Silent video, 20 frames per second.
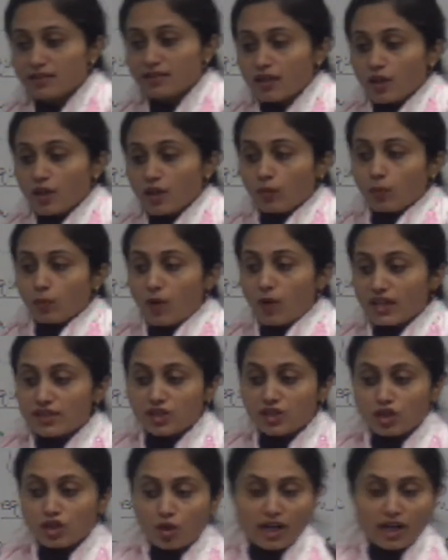once
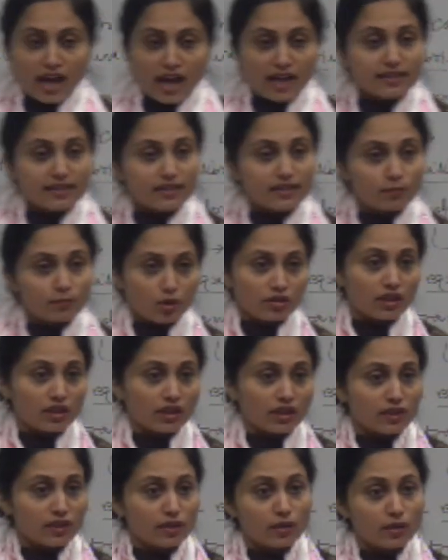your ice and water are
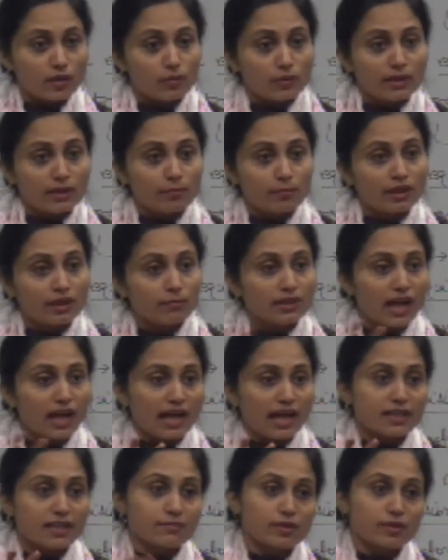in equilibrium, the
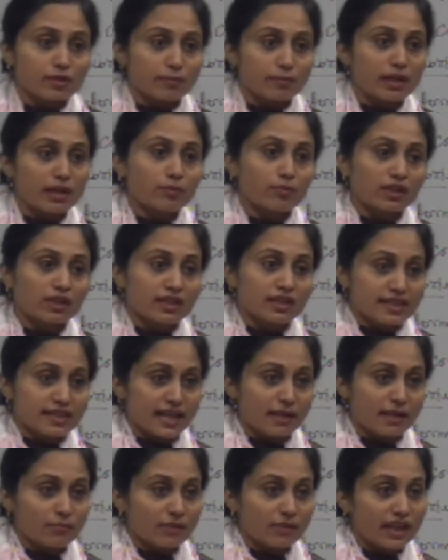ice will remain with the
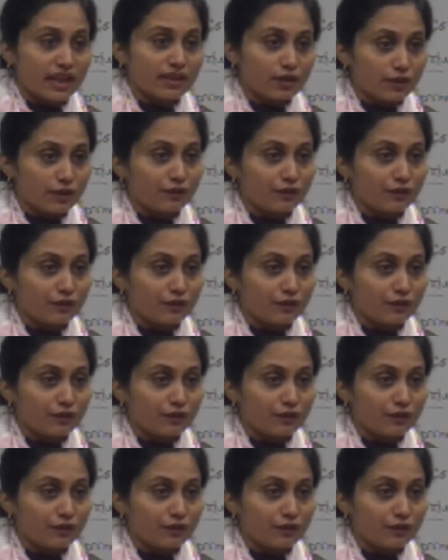same kind of